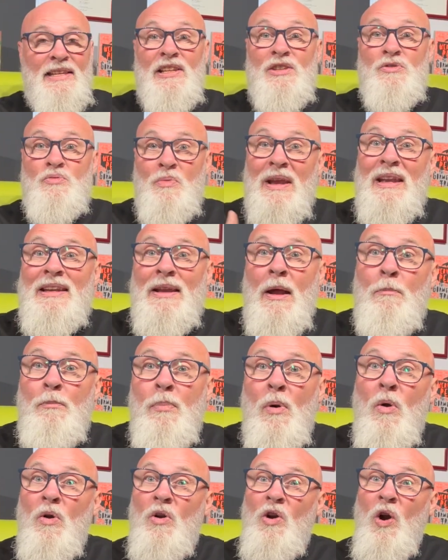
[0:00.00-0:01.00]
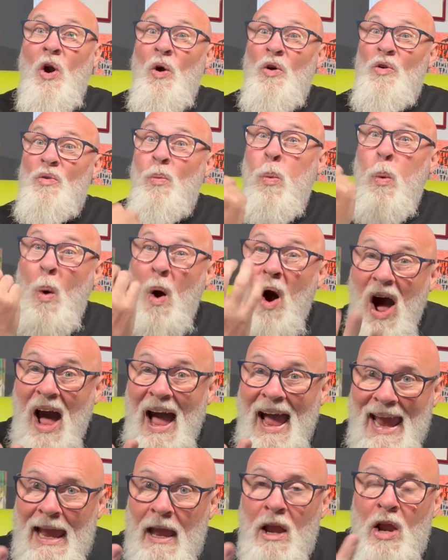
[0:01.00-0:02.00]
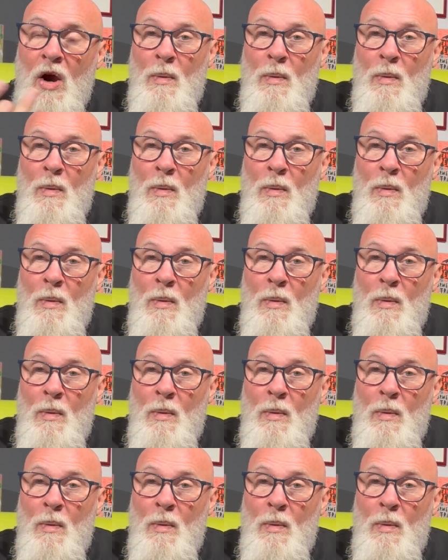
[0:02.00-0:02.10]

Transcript: just written a book called Why,